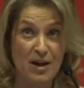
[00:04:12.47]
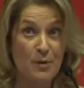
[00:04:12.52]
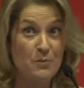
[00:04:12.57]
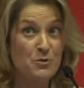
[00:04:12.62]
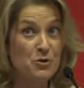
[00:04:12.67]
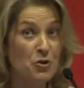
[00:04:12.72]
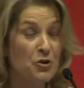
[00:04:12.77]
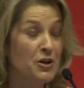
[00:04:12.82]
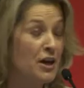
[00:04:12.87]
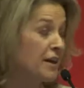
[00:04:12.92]
I'm
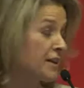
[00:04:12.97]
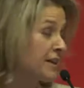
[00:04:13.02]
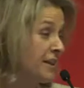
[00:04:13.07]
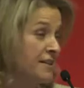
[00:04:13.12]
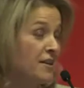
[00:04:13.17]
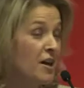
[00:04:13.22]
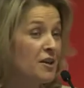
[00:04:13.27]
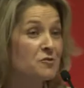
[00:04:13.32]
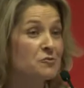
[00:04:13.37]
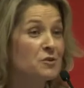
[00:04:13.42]
sorry, I
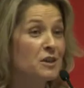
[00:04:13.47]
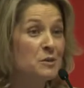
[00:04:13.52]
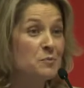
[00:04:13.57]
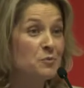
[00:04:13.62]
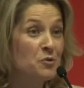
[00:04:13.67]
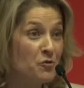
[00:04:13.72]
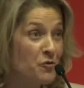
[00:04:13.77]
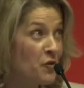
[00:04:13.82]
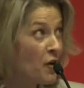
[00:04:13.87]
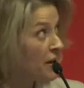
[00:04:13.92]
cannot really
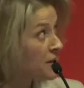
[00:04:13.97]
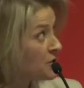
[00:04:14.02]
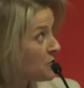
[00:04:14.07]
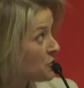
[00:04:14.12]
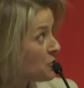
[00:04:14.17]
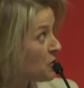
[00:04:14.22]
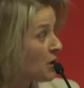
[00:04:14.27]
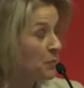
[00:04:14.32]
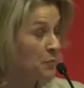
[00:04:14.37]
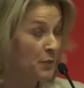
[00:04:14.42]
provide
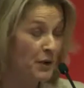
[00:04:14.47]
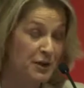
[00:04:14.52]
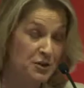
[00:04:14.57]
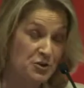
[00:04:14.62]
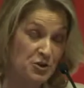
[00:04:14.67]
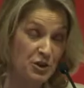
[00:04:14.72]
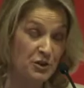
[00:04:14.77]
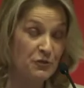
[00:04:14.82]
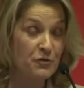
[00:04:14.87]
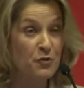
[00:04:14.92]
you a picture